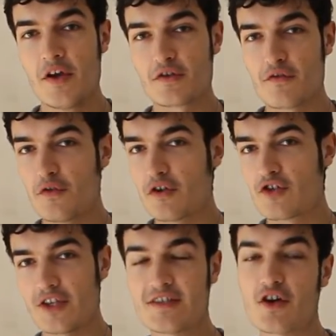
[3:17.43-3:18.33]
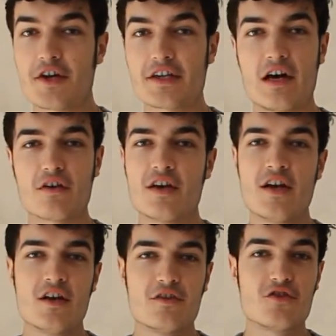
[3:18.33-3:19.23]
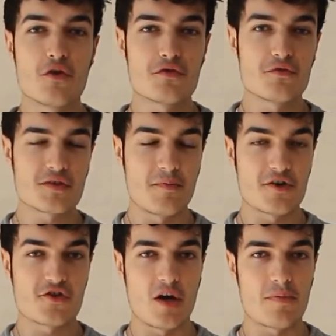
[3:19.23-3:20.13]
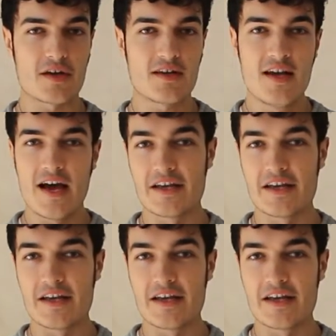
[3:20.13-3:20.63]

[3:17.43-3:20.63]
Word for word: So if you're just starting out, don't use smart shopping.